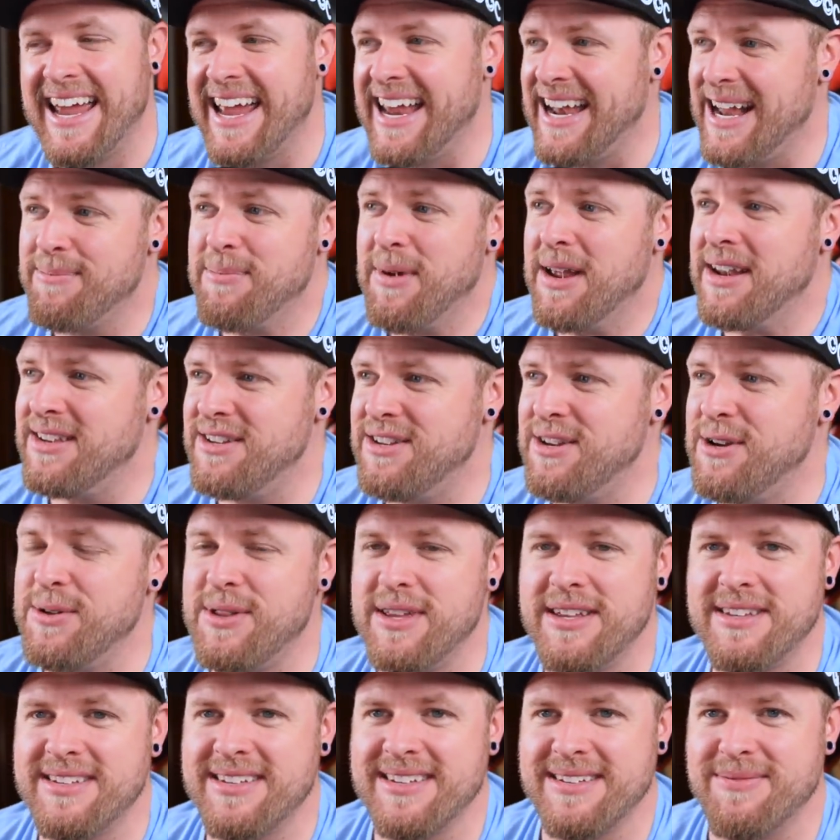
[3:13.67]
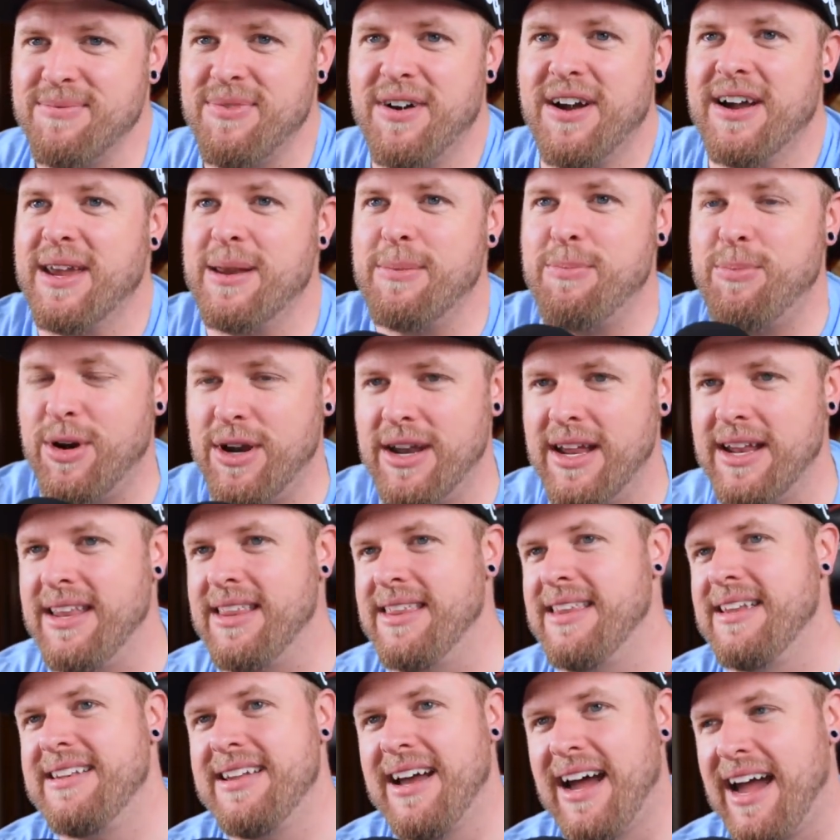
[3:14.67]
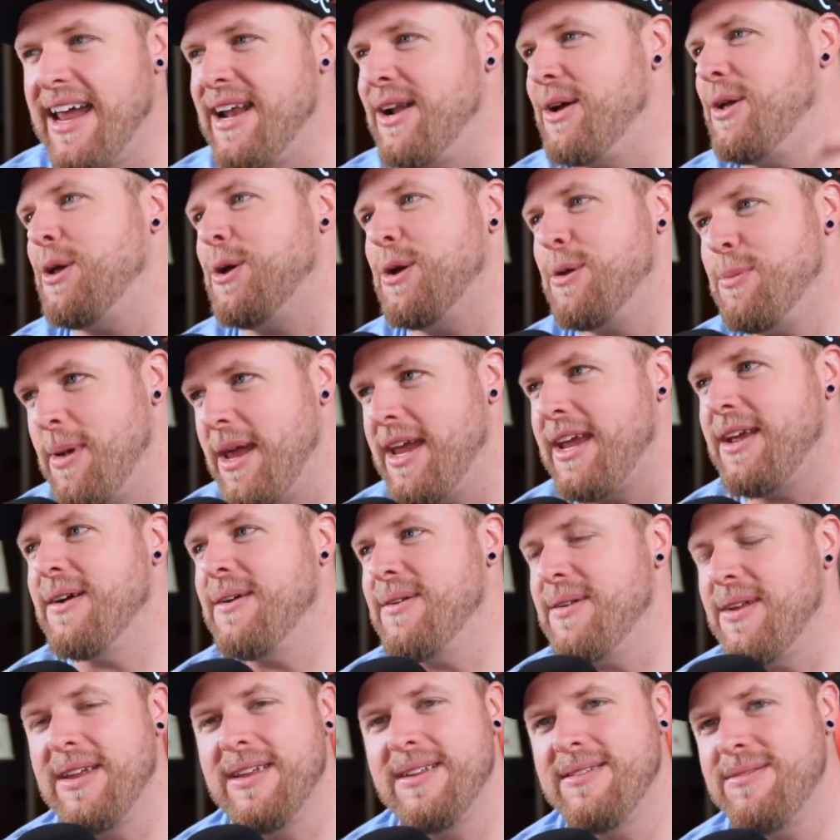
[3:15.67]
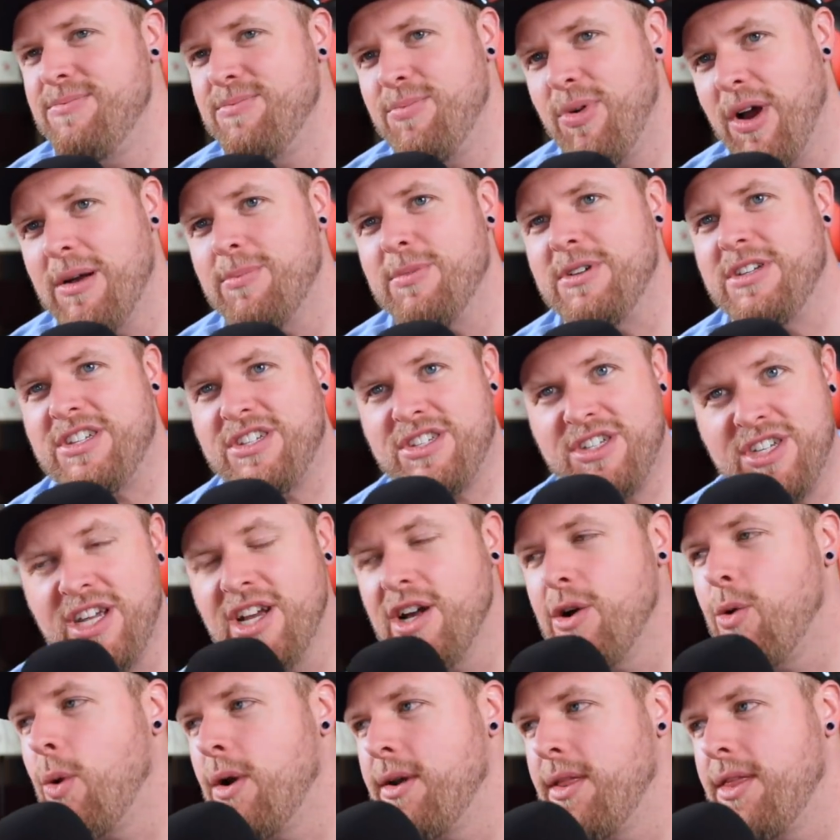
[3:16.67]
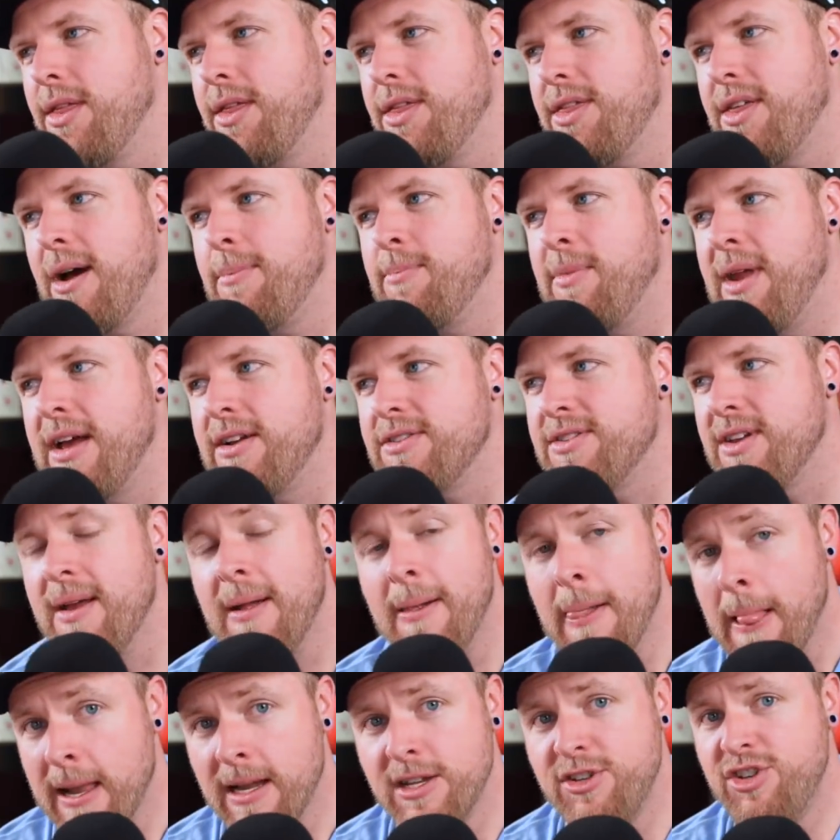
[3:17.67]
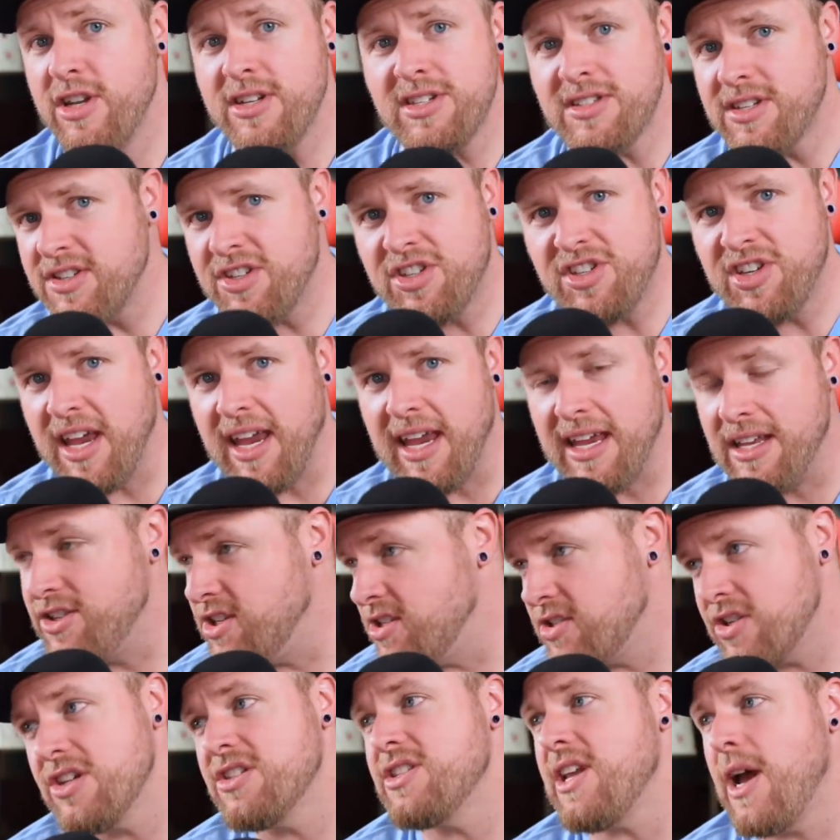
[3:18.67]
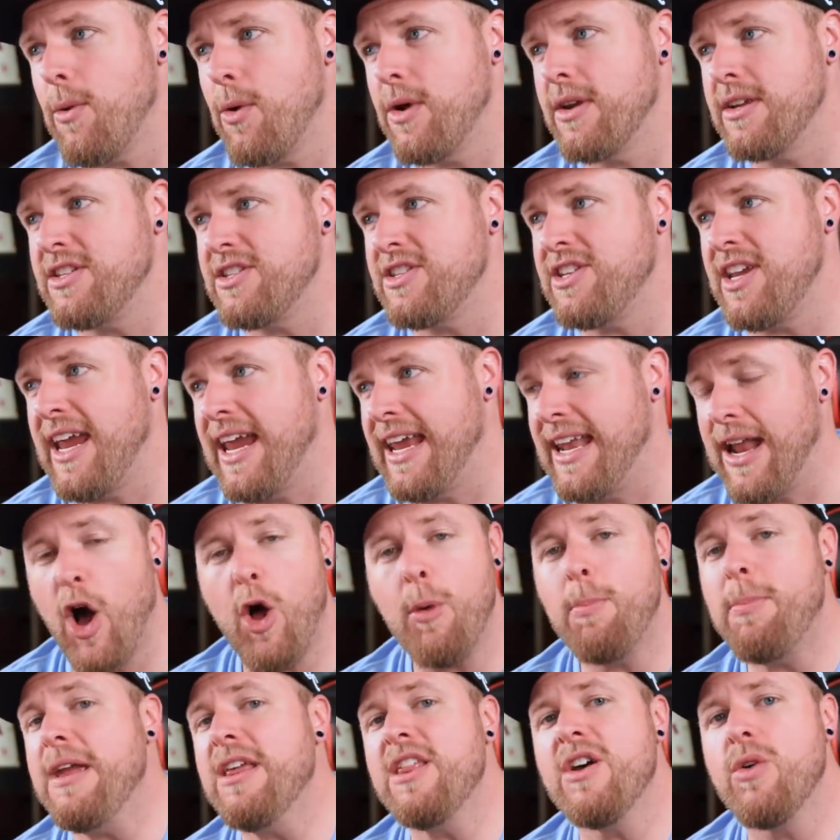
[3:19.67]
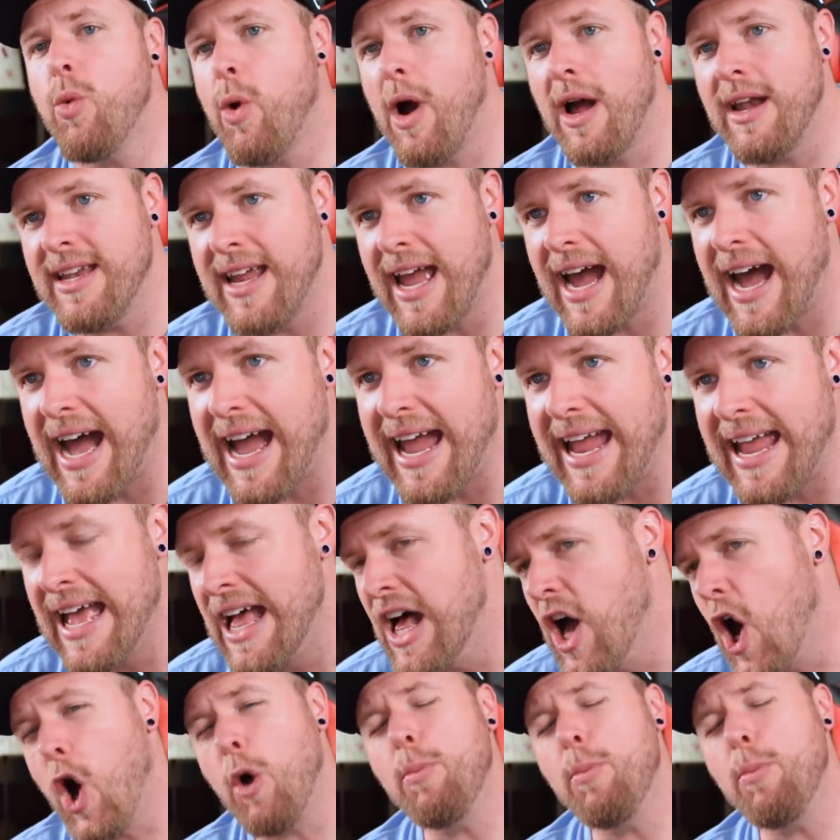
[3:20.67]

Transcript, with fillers: And I'm going to do this and fucking put it in the title and make a probably steal one of the thumbnails just to see, just cuz I want to see and I'll be the one guy,